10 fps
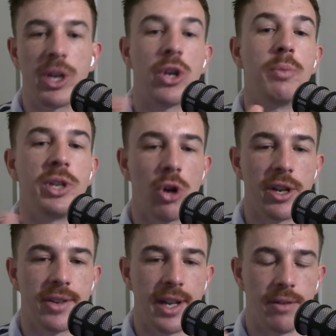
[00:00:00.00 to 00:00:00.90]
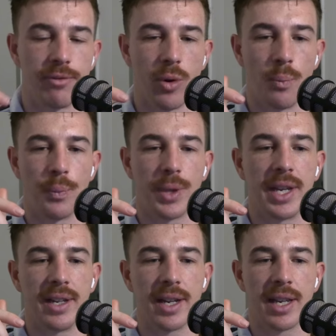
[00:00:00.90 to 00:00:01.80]
we could be trying to steal him from
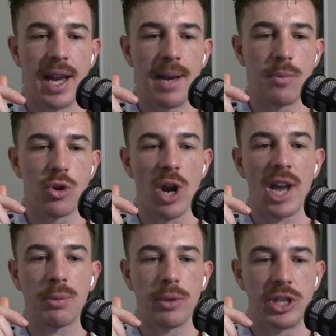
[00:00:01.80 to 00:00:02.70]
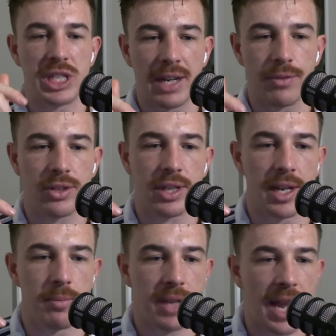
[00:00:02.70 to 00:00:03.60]
the uh, grasp of the Chiefs
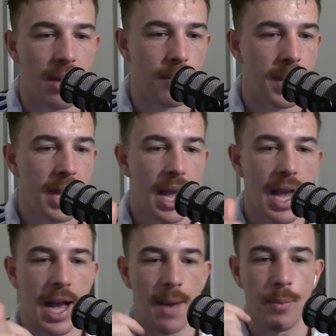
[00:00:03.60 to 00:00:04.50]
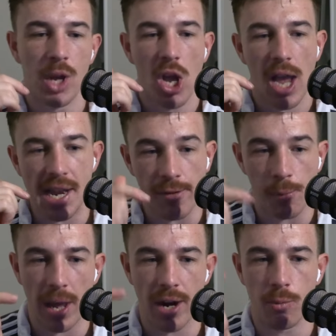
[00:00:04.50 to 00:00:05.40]
to get him down. Um,
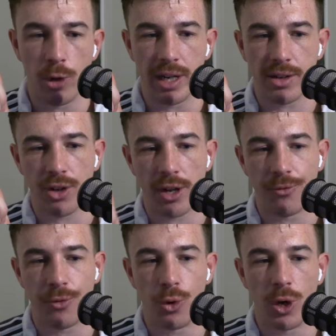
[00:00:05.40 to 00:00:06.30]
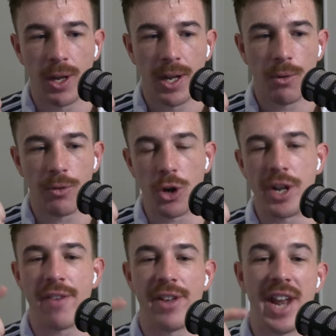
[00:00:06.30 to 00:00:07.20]
another player I'm really excited for. We've
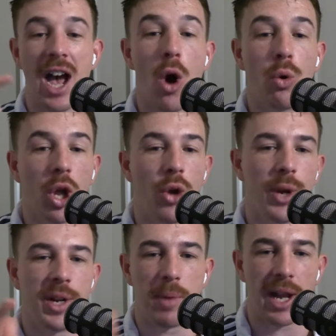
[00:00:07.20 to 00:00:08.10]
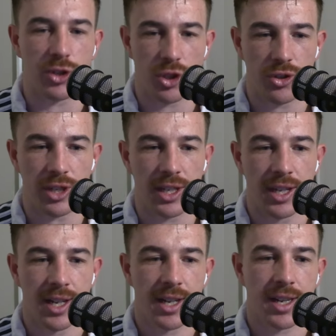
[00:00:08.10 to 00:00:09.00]
got another Naholo in a black
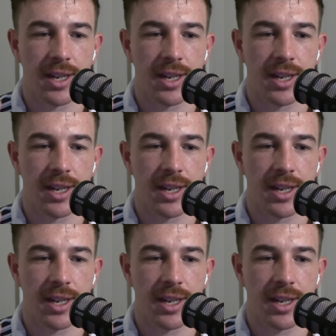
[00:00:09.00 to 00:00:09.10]
jersey